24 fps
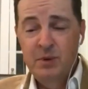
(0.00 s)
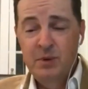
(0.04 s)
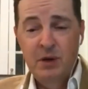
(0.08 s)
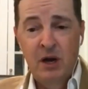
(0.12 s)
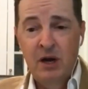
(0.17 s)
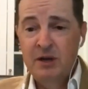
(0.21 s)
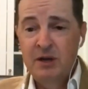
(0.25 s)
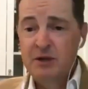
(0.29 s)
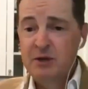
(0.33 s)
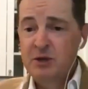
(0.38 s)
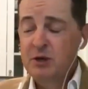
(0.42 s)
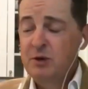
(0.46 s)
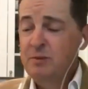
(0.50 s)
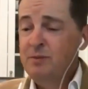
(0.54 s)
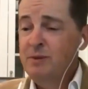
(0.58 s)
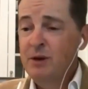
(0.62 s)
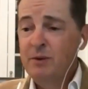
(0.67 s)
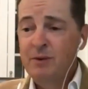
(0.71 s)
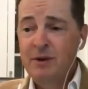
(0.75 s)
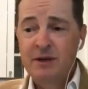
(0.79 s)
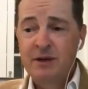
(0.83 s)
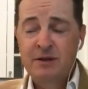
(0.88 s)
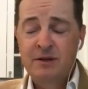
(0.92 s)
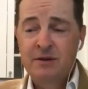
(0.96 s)
I assume they
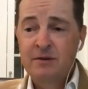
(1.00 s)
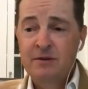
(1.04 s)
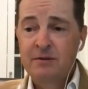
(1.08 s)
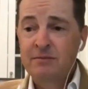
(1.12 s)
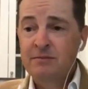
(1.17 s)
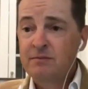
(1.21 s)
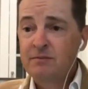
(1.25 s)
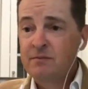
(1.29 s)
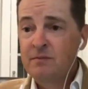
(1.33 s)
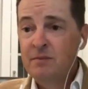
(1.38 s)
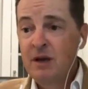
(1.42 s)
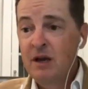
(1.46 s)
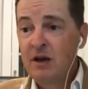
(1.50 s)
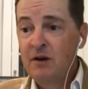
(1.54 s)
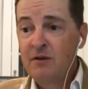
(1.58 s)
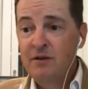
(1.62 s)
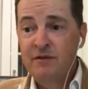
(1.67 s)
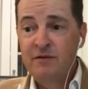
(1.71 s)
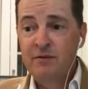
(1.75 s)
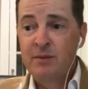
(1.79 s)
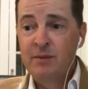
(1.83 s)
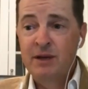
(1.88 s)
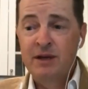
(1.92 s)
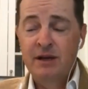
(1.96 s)
went to
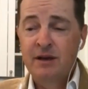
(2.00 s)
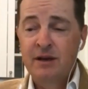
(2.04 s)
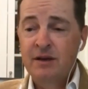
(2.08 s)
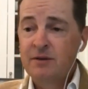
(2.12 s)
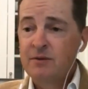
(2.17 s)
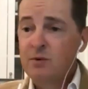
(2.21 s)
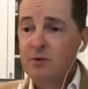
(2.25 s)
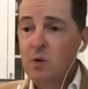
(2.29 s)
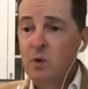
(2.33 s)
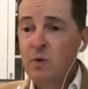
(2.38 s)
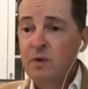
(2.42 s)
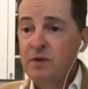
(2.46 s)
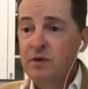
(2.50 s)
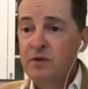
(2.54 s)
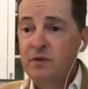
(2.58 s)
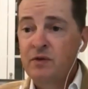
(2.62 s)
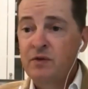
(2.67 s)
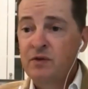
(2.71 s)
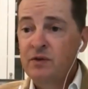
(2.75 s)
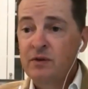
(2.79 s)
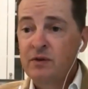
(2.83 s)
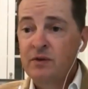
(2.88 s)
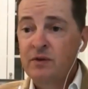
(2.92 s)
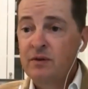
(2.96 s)
however many other
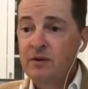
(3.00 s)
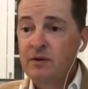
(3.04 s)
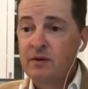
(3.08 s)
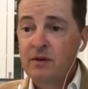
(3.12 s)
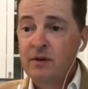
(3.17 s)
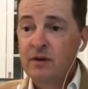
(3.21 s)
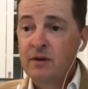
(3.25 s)
authors, and